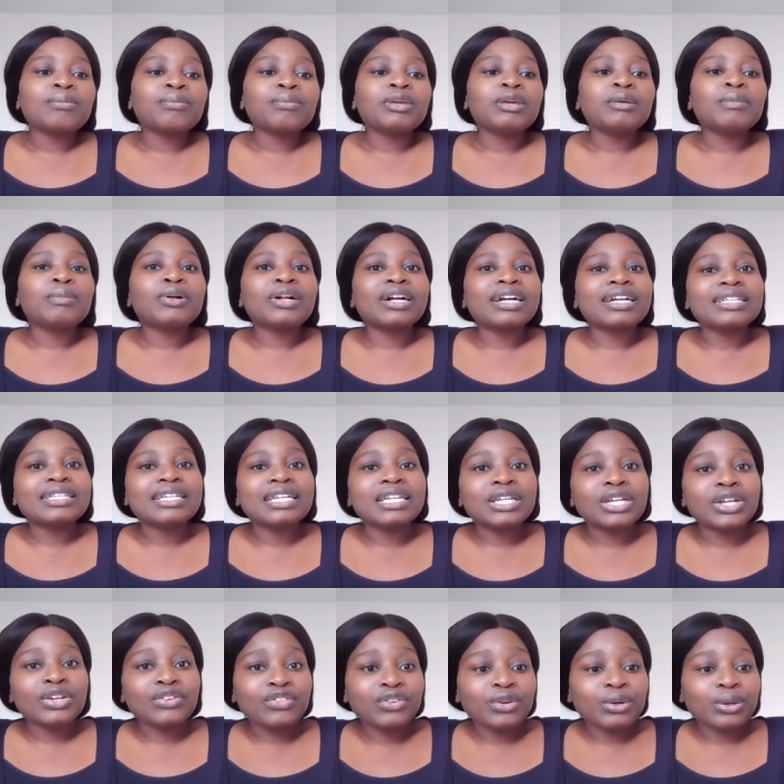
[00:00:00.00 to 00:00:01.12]
people
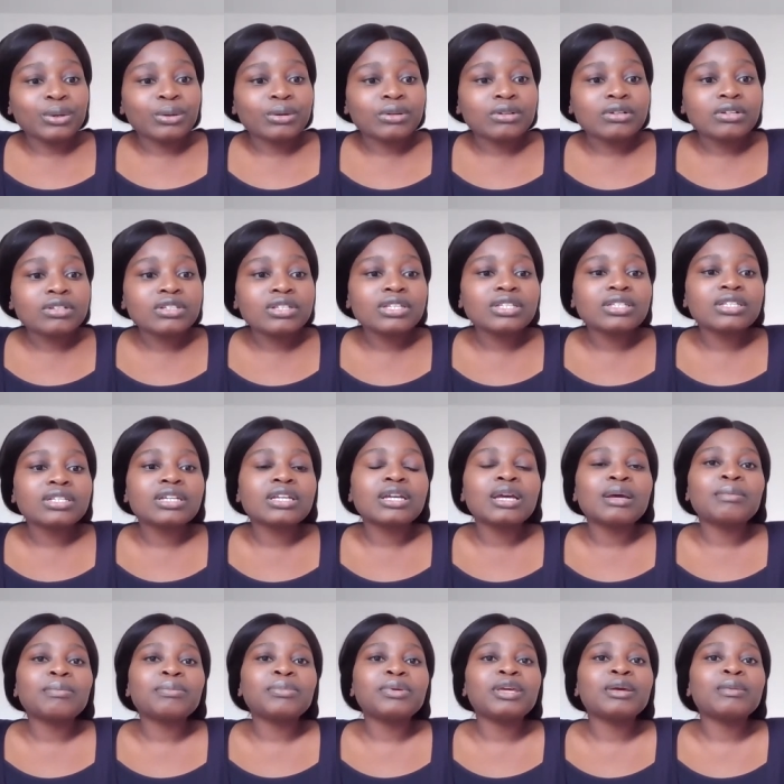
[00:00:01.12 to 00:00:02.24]
attending funerals,
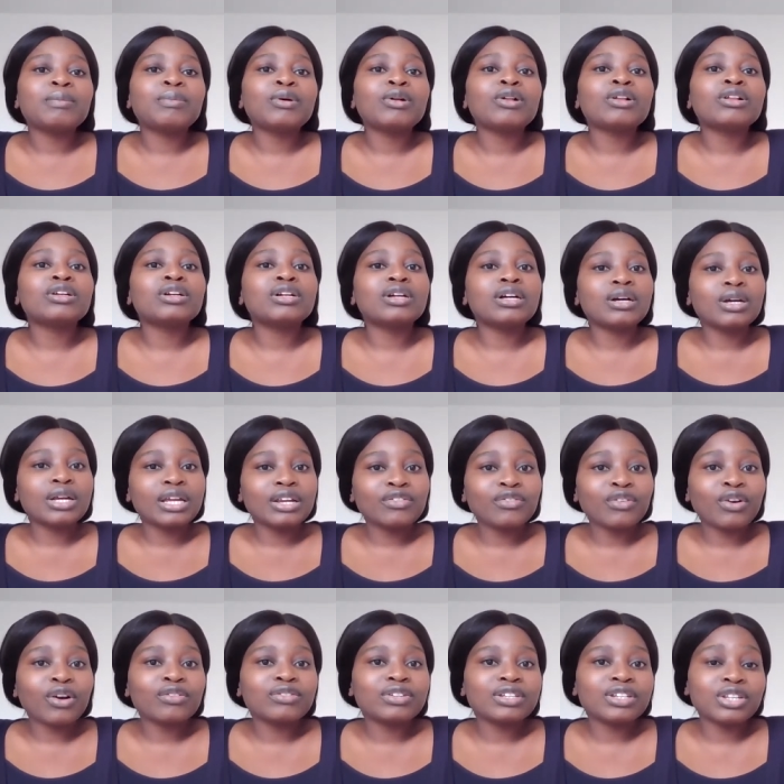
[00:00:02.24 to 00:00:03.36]
people
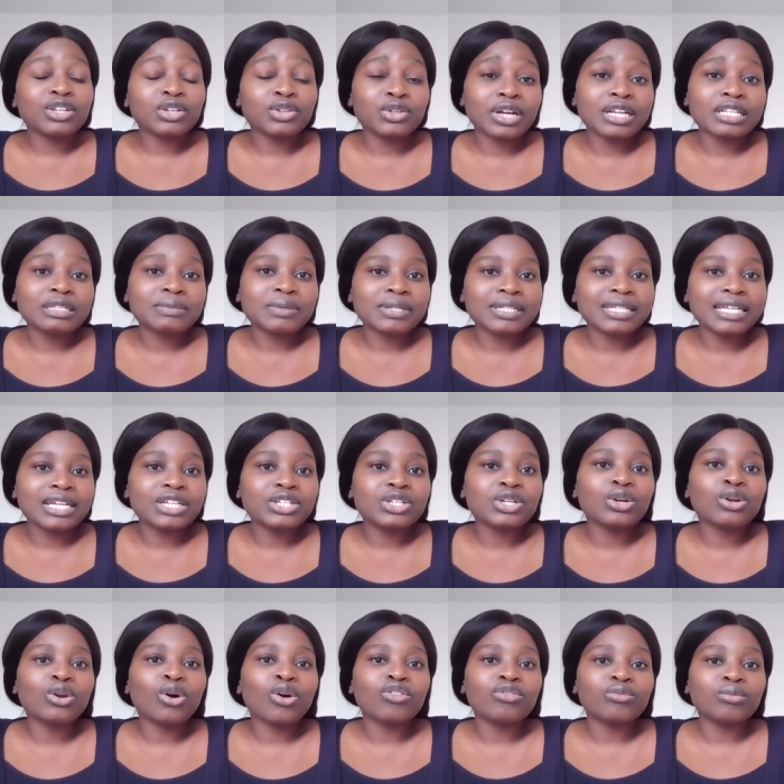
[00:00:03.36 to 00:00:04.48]
involved in the
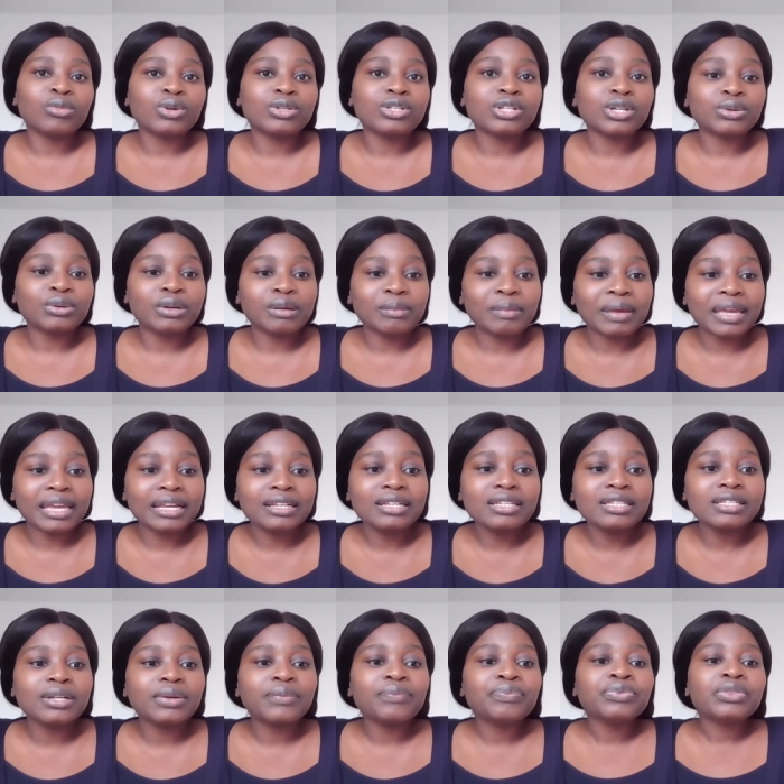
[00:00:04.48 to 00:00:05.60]
transportation of mortal
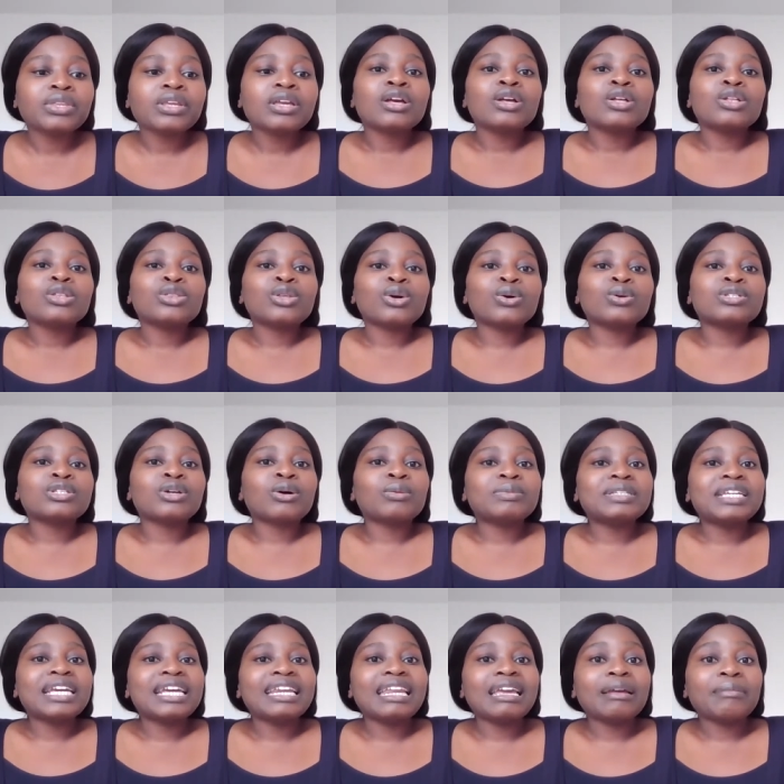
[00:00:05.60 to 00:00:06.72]
remains, those
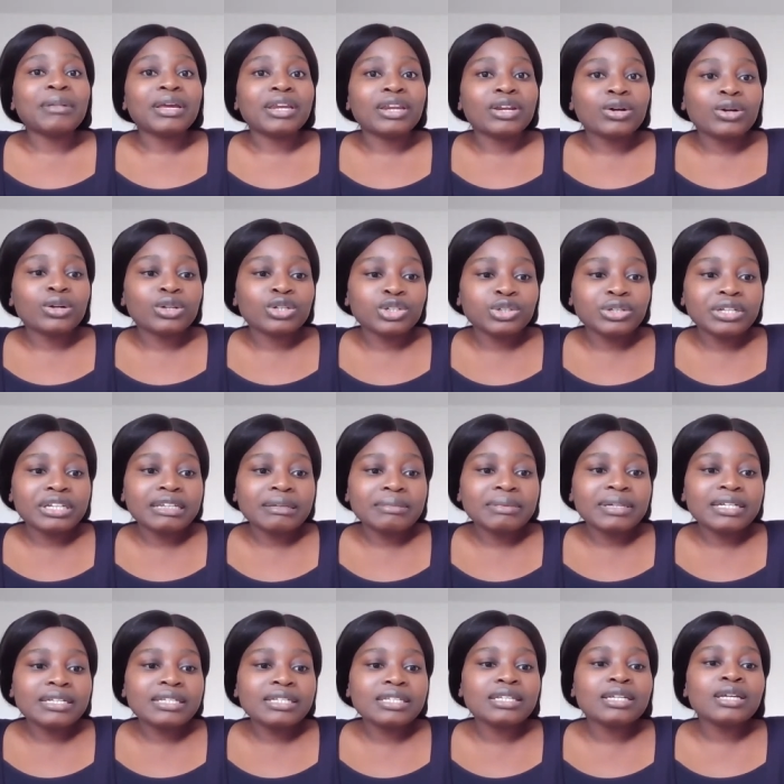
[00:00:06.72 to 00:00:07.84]
obtaining medical
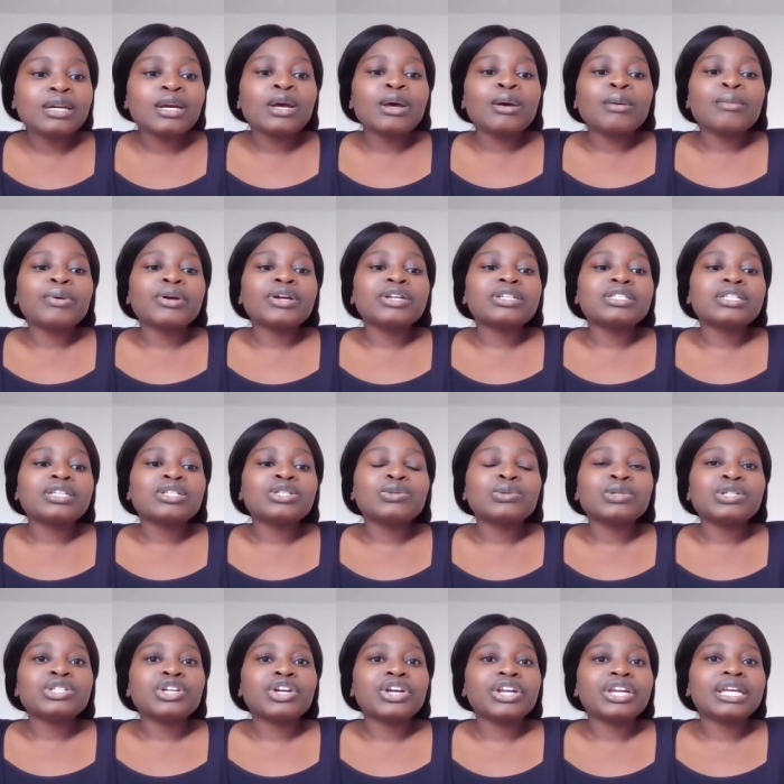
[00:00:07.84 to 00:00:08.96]
treatment, persons
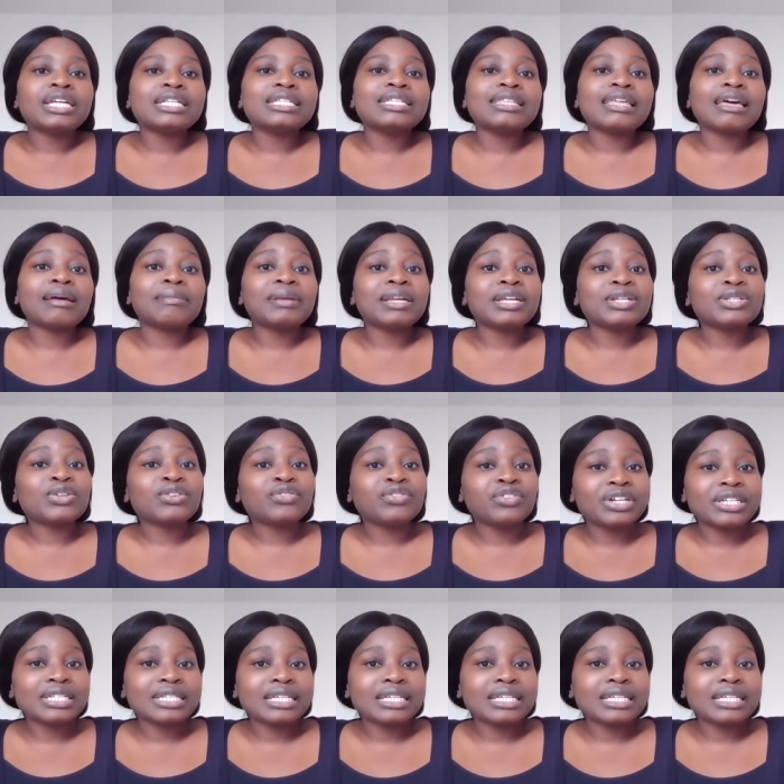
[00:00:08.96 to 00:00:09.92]
returning to their place of